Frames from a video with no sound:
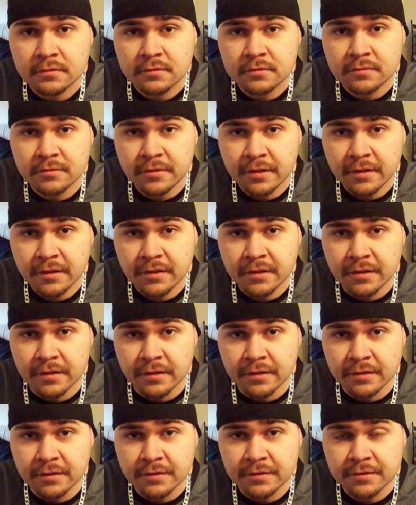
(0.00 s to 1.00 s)
Today
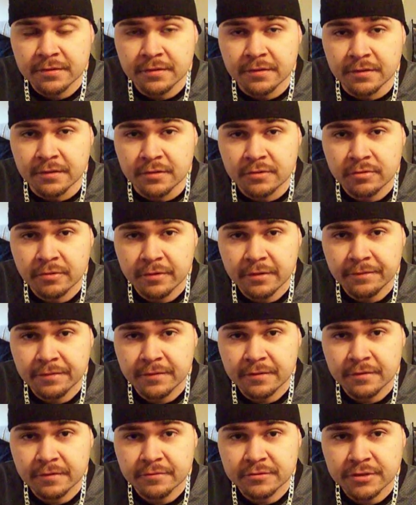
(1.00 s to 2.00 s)
is the
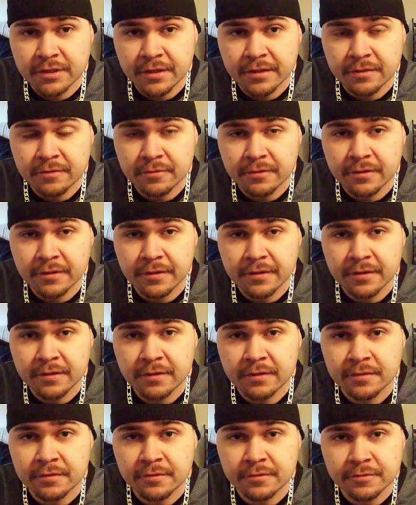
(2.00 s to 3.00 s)
25th of January,
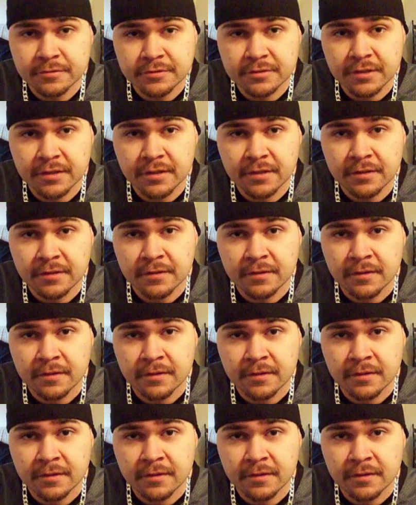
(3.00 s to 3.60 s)
Tuesday,